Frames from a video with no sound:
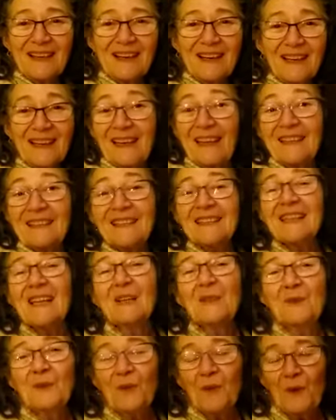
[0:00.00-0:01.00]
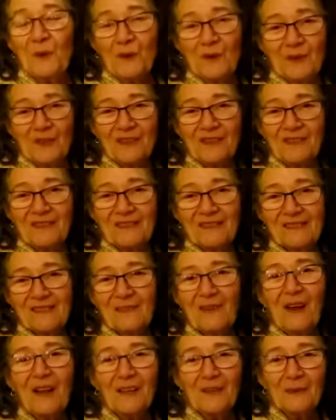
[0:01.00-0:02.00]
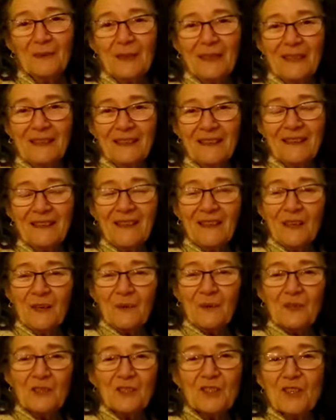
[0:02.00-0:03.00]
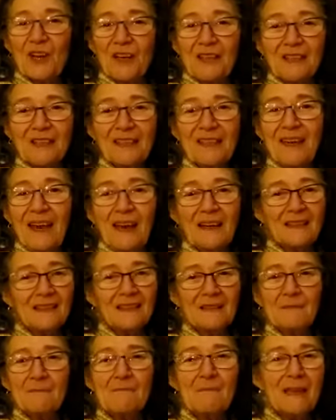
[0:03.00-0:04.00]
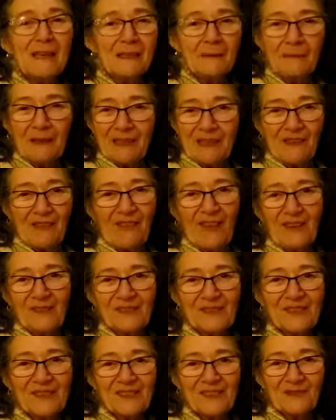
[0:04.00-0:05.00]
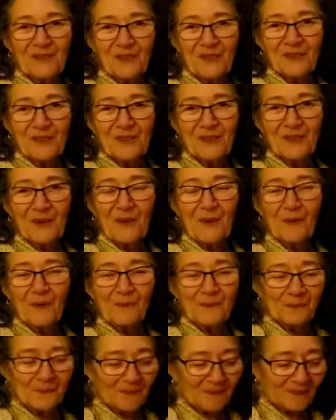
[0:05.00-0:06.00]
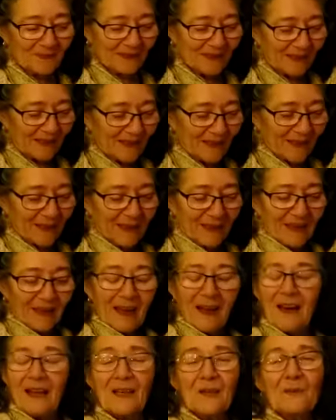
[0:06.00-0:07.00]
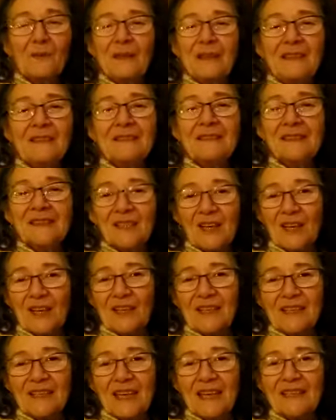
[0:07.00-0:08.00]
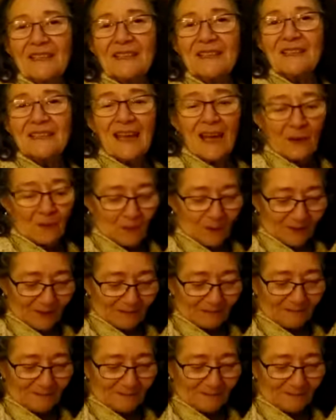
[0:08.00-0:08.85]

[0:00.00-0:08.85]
I'd like to tell you the origins of Halloween, which started in Ireland many, many thousands of years ago. Halloween started as Samhain.